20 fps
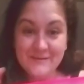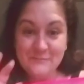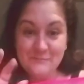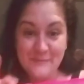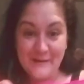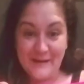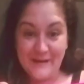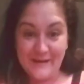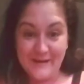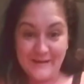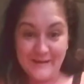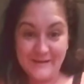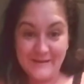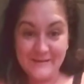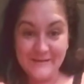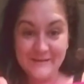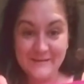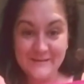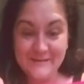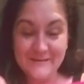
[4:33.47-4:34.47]

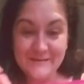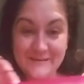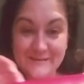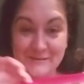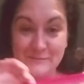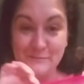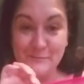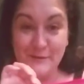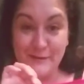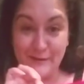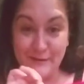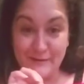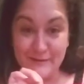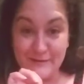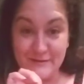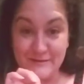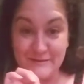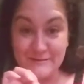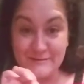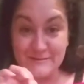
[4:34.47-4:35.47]
bag
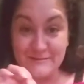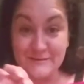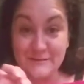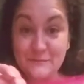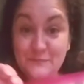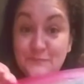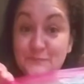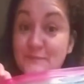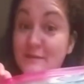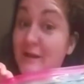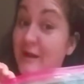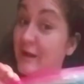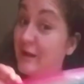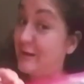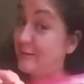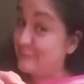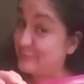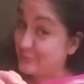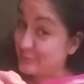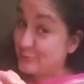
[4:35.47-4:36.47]
because
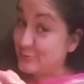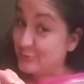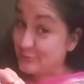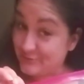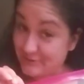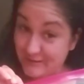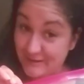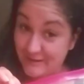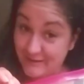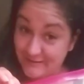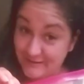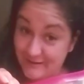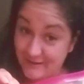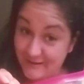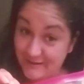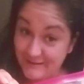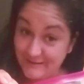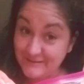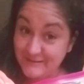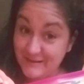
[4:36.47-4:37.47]
I'm frugal like
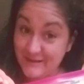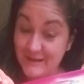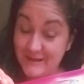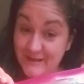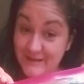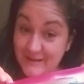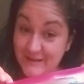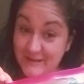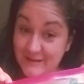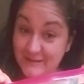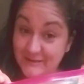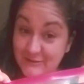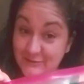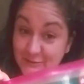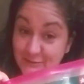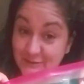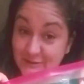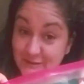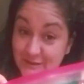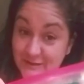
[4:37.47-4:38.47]
that, and
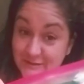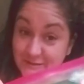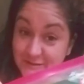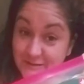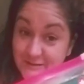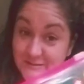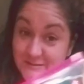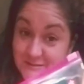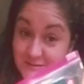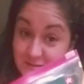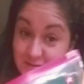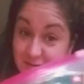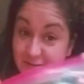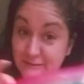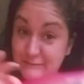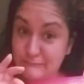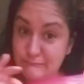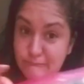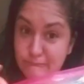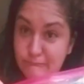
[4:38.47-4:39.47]
you can get these
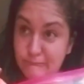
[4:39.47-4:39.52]
like